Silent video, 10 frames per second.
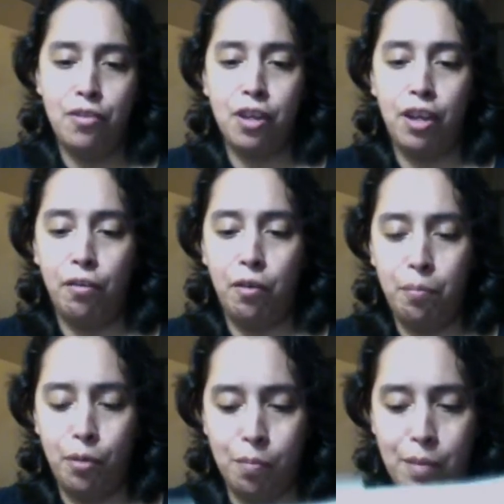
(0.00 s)
Coloring
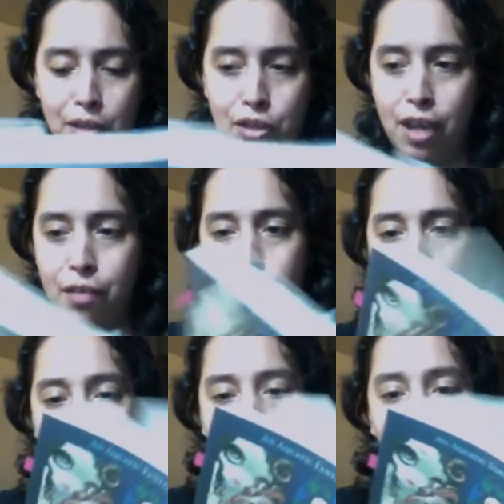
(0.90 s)
book by Jasmine
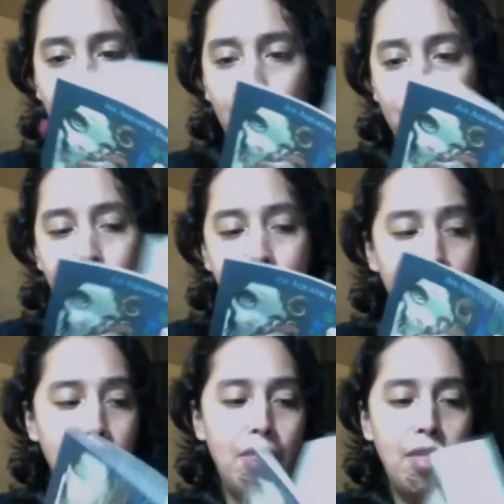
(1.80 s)
Beckett Griffith.
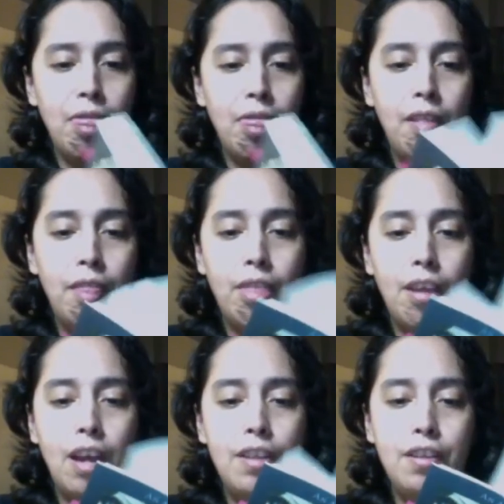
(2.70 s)
Now,
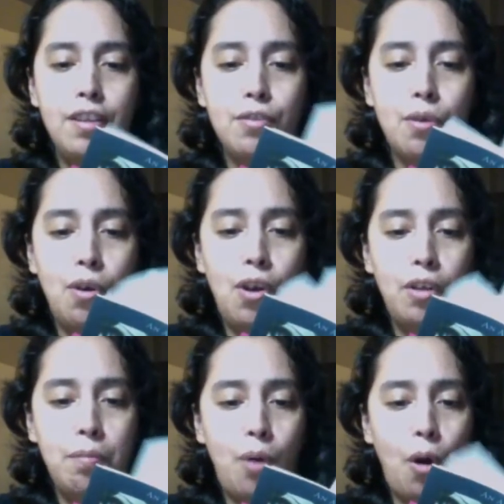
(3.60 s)
I did this all
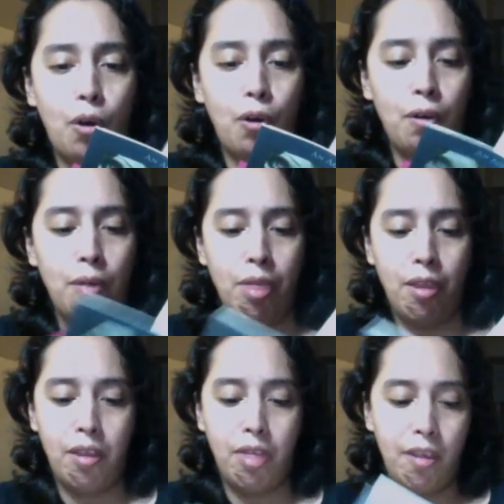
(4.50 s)
in marker.
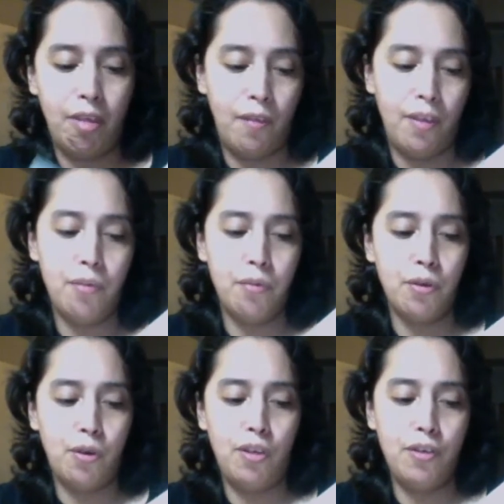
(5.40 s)
This was
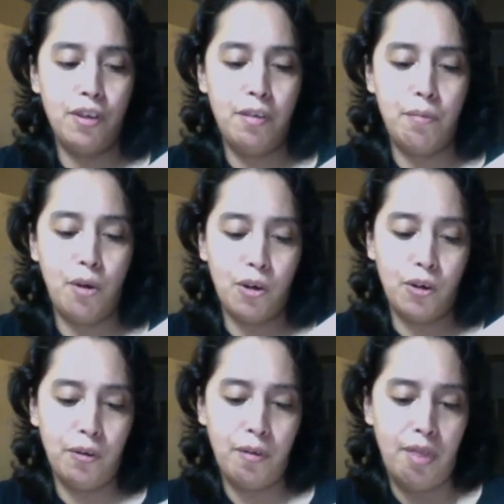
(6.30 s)
all done in marker.